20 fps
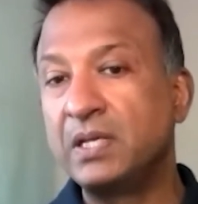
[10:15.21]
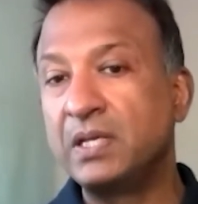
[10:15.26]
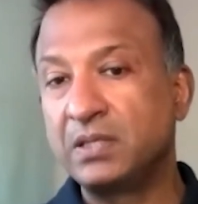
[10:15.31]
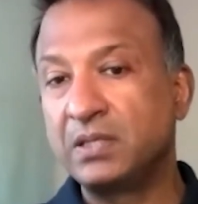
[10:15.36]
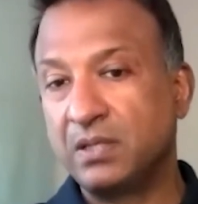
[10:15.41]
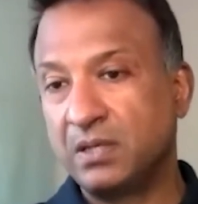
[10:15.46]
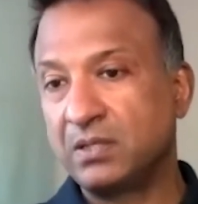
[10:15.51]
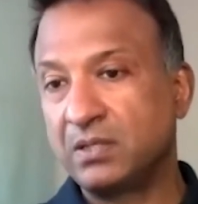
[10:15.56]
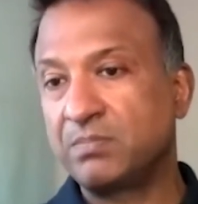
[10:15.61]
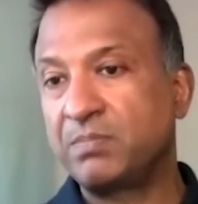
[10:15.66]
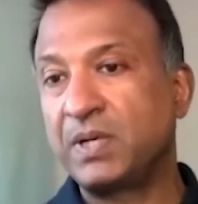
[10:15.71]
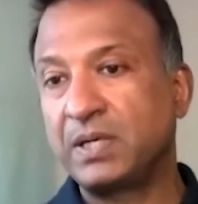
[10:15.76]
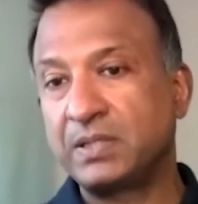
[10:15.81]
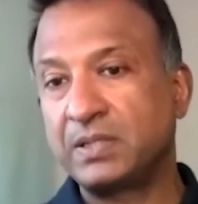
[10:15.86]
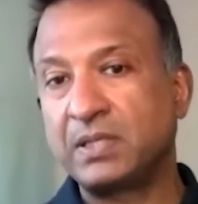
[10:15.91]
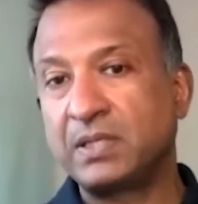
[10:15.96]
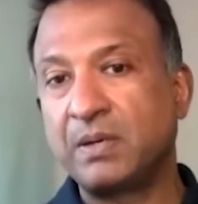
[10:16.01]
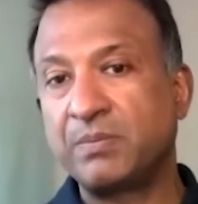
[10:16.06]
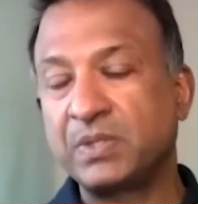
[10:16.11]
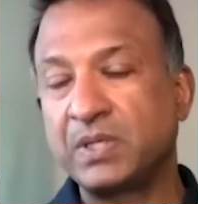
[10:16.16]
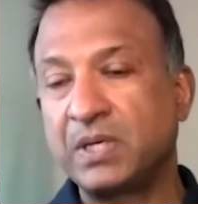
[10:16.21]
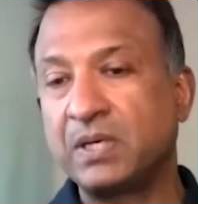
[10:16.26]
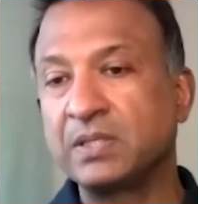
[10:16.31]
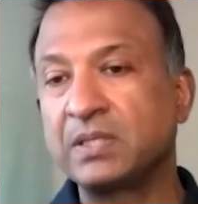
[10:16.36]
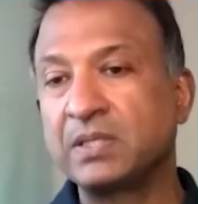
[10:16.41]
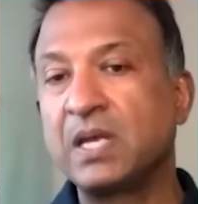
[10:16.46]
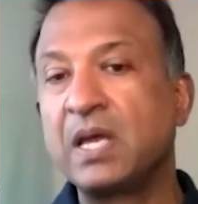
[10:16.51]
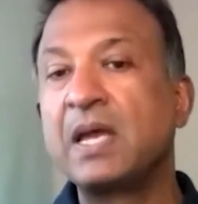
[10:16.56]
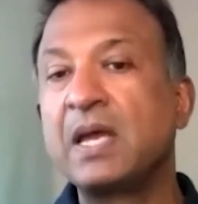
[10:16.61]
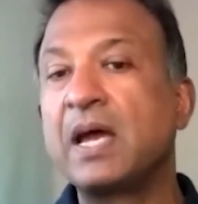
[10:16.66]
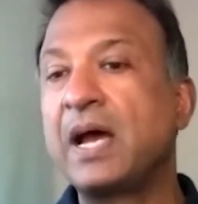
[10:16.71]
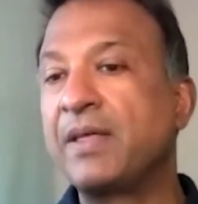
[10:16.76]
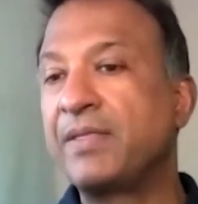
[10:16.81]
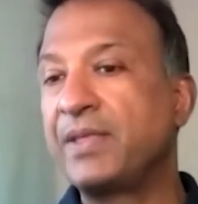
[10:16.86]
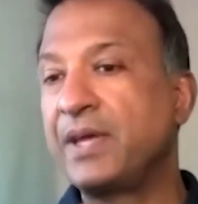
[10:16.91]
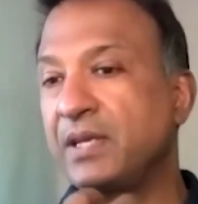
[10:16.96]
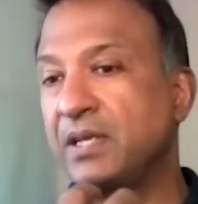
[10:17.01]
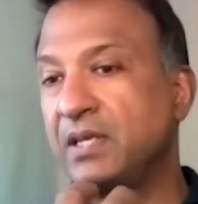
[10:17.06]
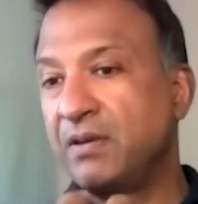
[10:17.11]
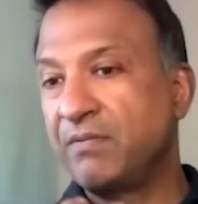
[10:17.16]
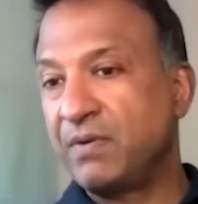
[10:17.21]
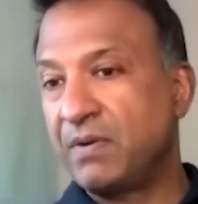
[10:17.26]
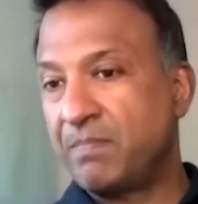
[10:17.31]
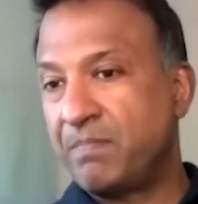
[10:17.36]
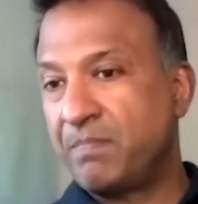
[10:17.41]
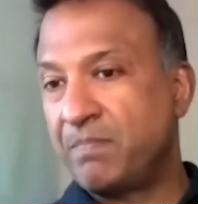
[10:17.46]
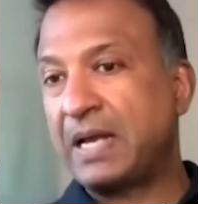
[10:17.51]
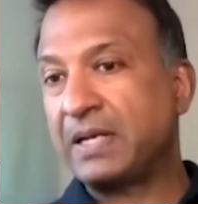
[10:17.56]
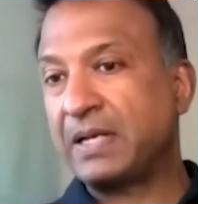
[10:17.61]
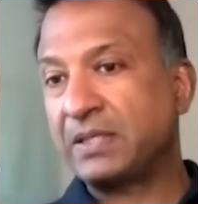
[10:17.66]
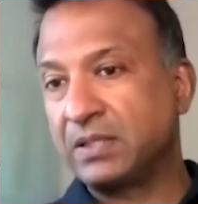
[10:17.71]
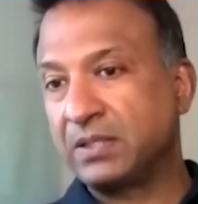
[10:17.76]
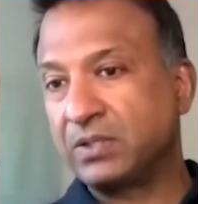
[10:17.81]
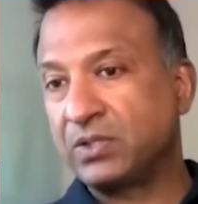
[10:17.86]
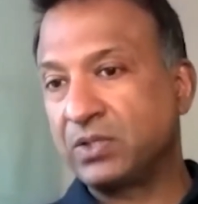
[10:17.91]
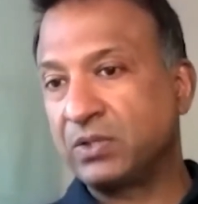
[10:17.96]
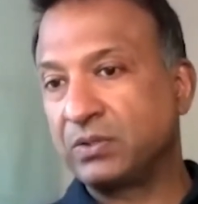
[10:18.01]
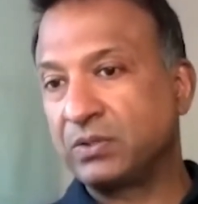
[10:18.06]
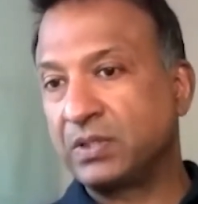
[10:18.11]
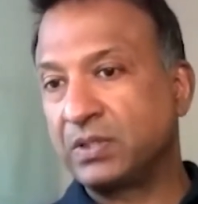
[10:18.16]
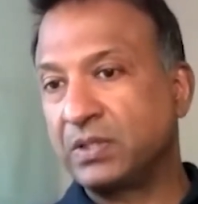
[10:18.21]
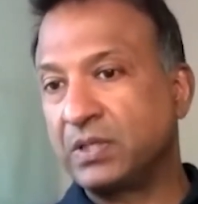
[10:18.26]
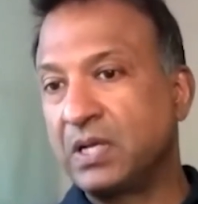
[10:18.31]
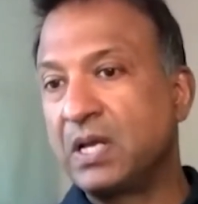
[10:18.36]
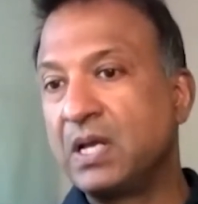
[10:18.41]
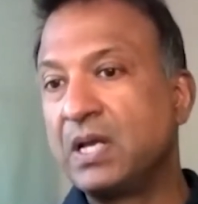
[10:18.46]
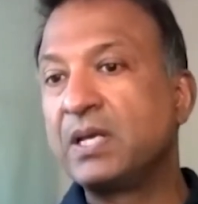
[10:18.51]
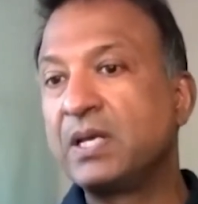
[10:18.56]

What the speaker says: into those blood stem cells and then give it back to the children